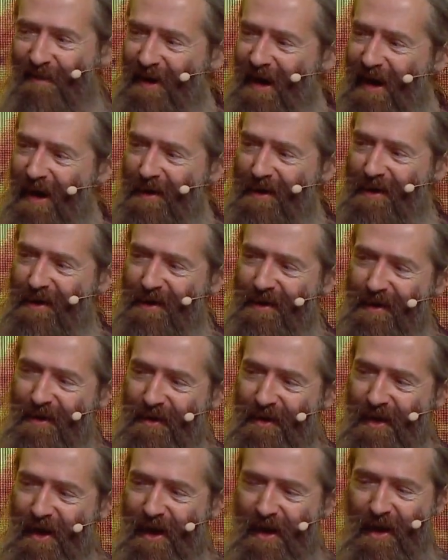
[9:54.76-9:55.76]
me answer
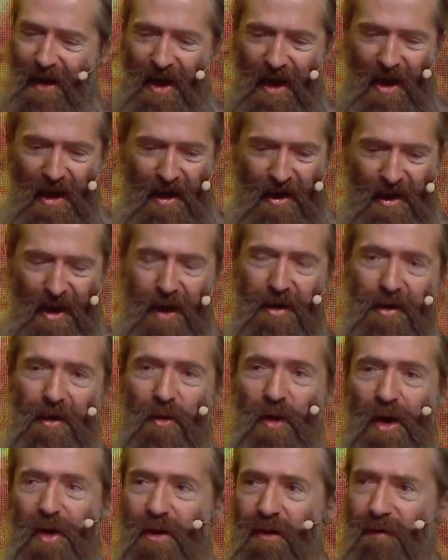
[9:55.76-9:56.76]
the cancer
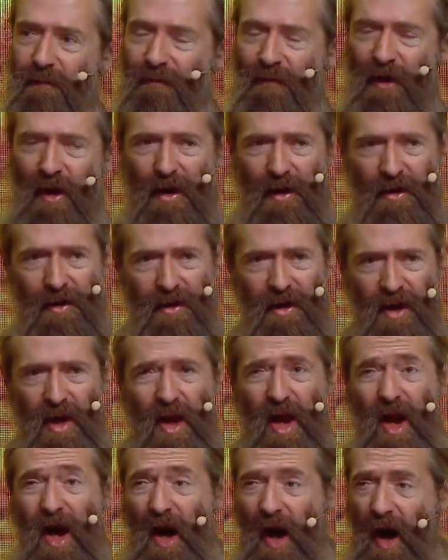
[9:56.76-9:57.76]
question first.
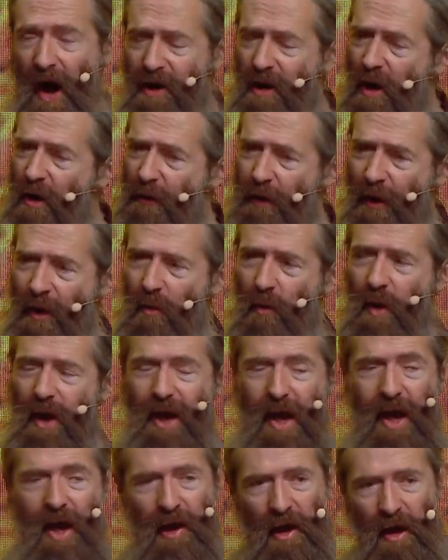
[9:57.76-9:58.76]
I don't think we
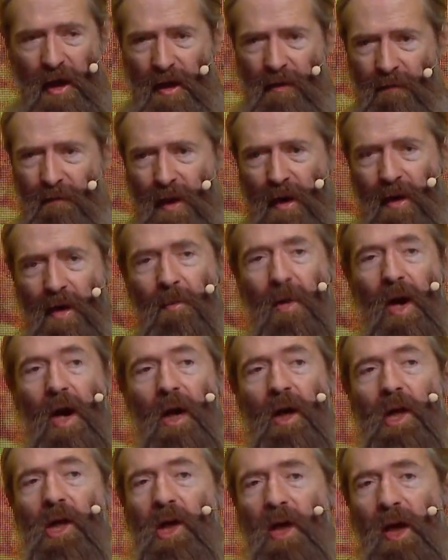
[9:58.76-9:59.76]
can learn very
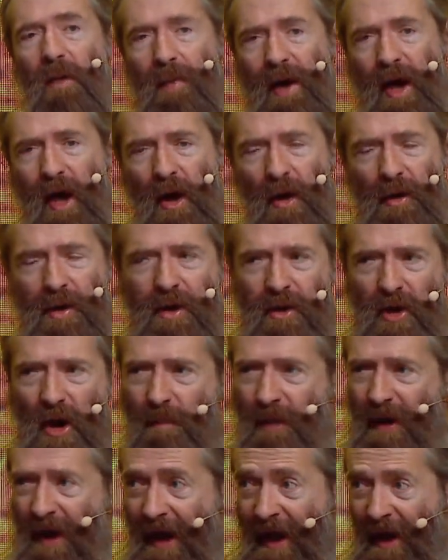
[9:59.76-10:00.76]
much about
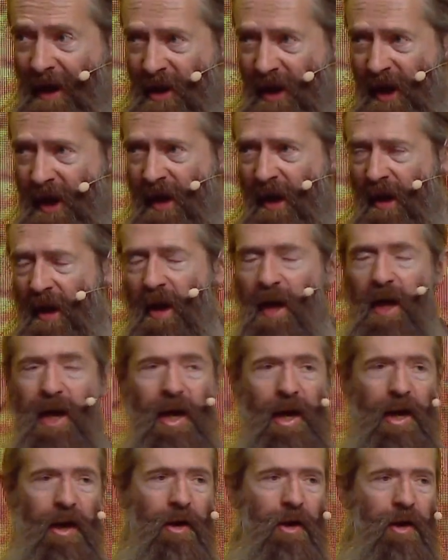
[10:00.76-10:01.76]
stopping aging
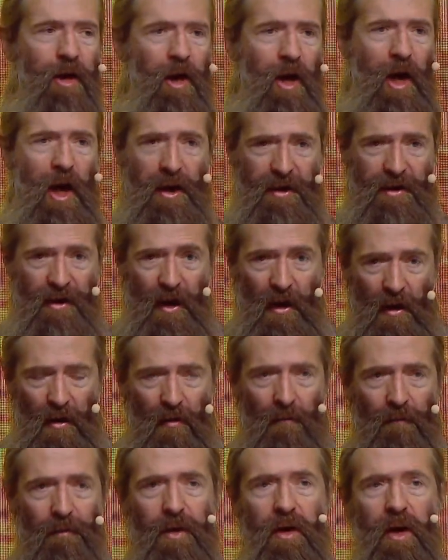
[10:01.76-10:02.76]
in
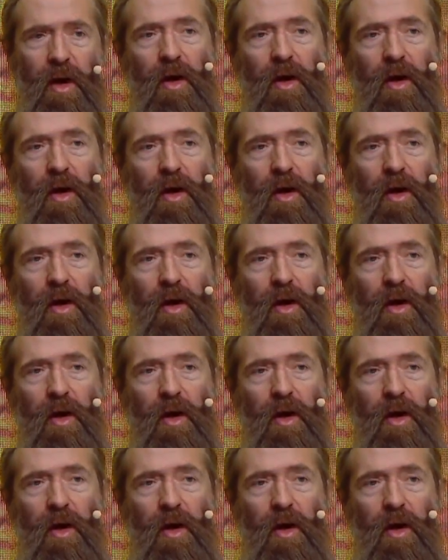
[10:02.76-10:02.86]
ourselves